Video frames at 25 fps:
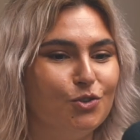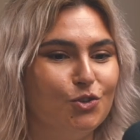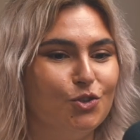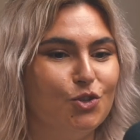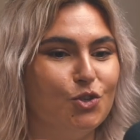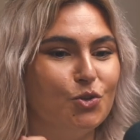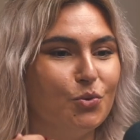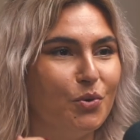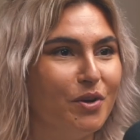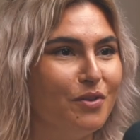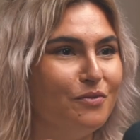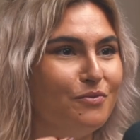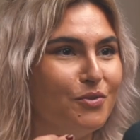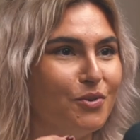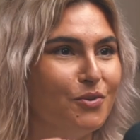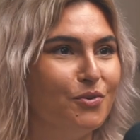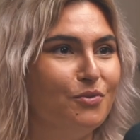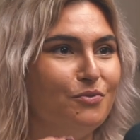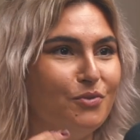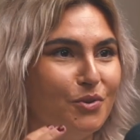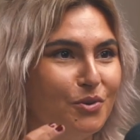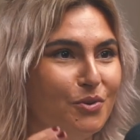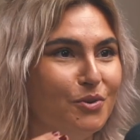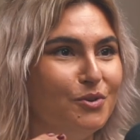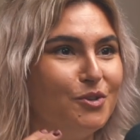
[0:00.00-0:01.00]
joyful
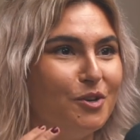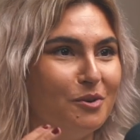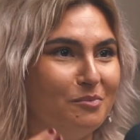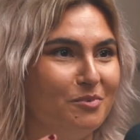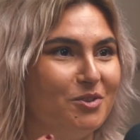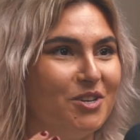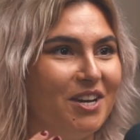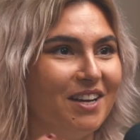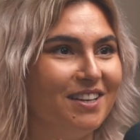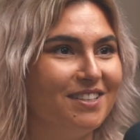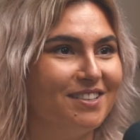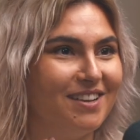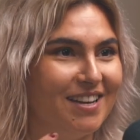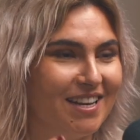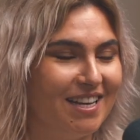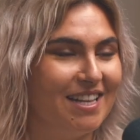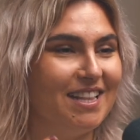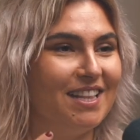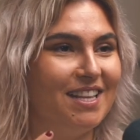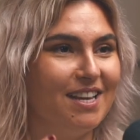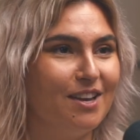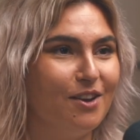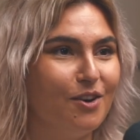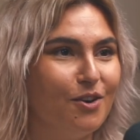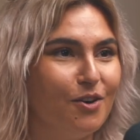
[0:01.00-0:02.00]
food object I can
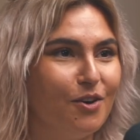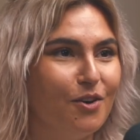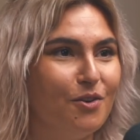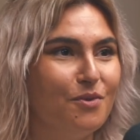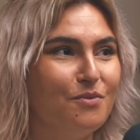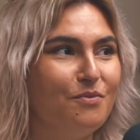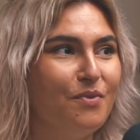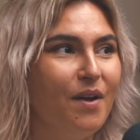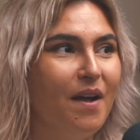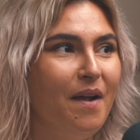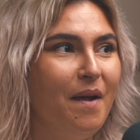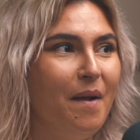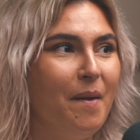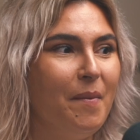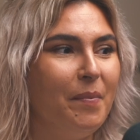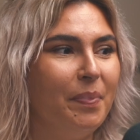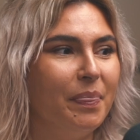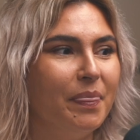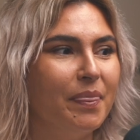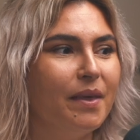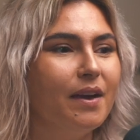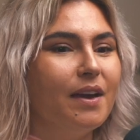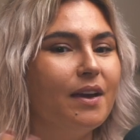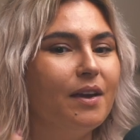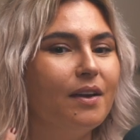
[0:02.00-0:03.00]
think of,
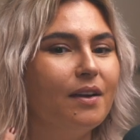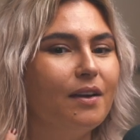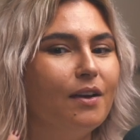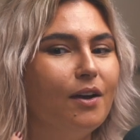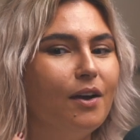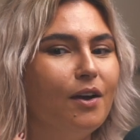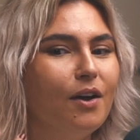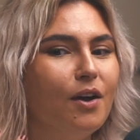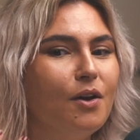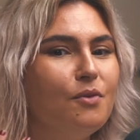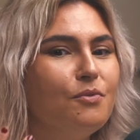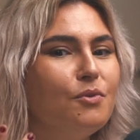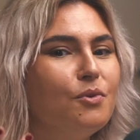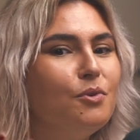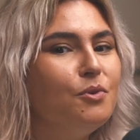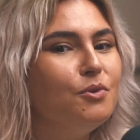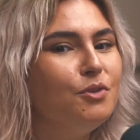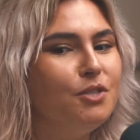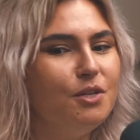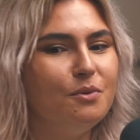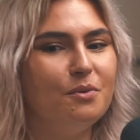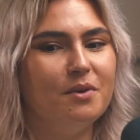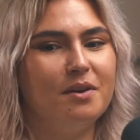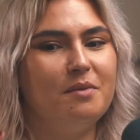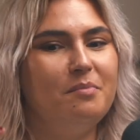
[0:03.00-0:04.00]
like, of
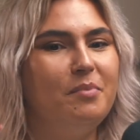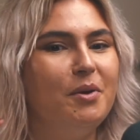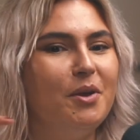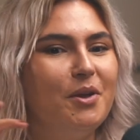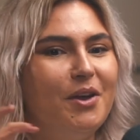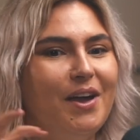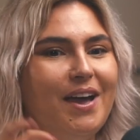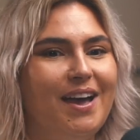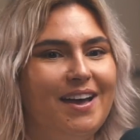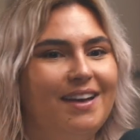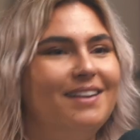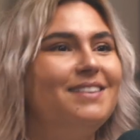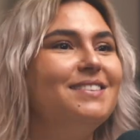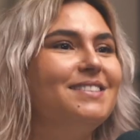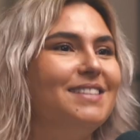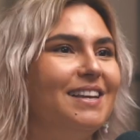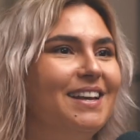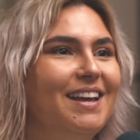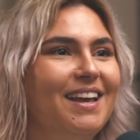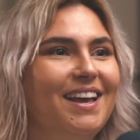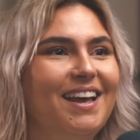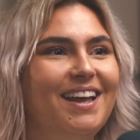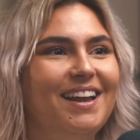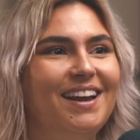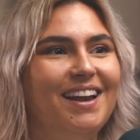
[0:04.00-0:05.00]
course you want to put your hands in
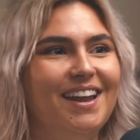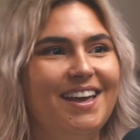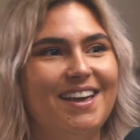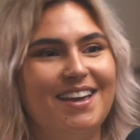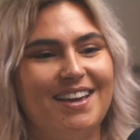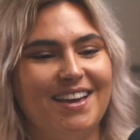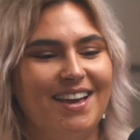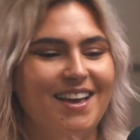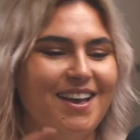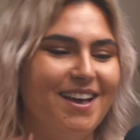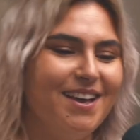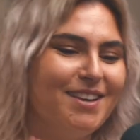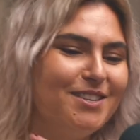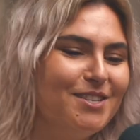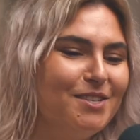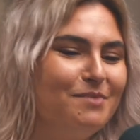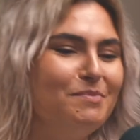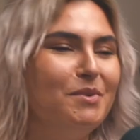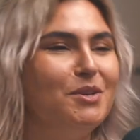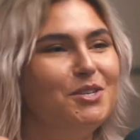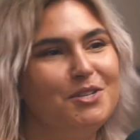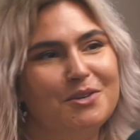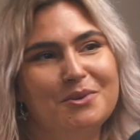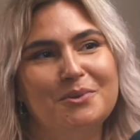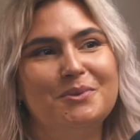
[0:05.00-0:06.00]
it and like
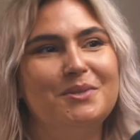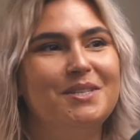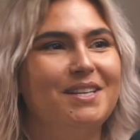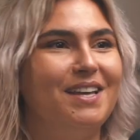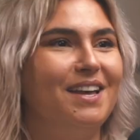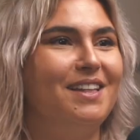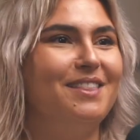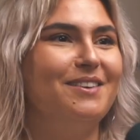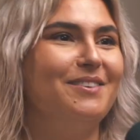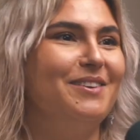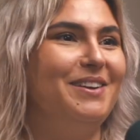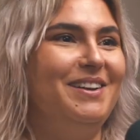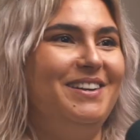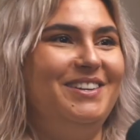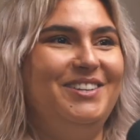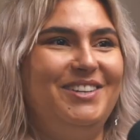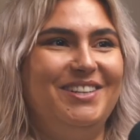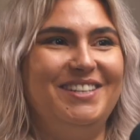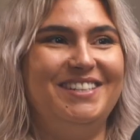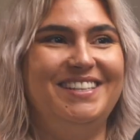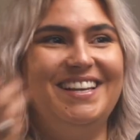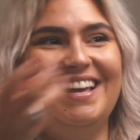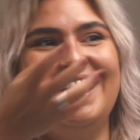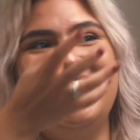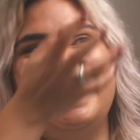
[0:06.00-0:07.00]
smush it all together and
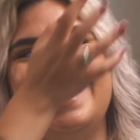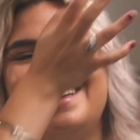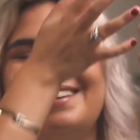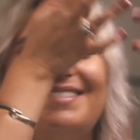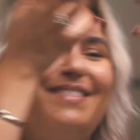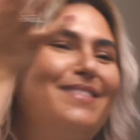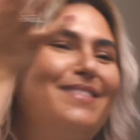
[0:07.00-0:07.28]
just like